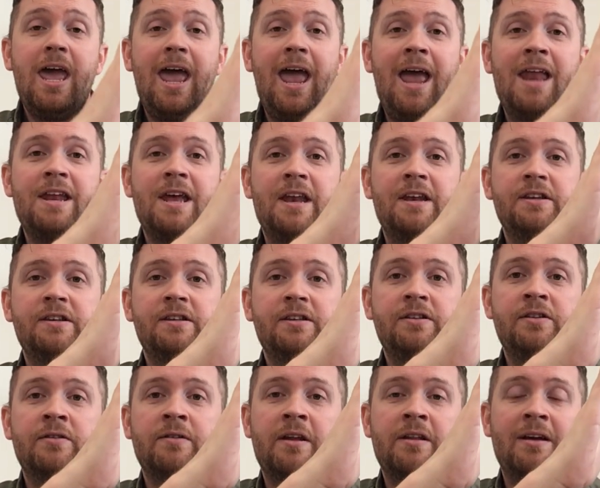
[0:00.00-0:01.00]
And then
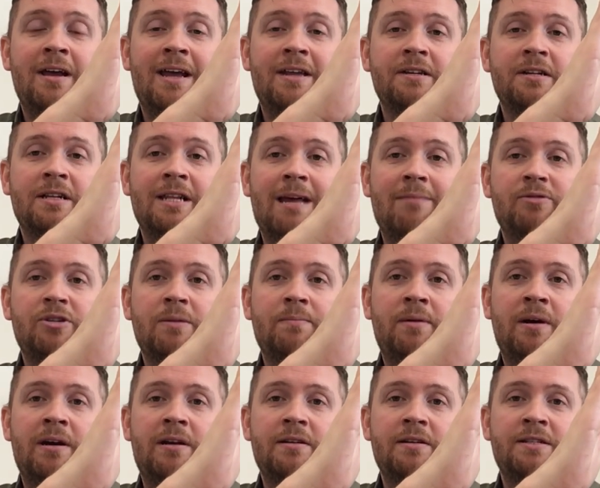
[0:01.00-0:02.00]
your other hand claps your
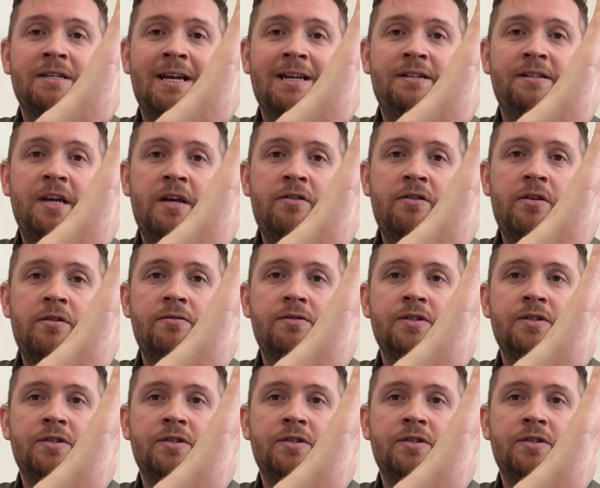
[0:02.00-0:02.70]
partner's hand down low.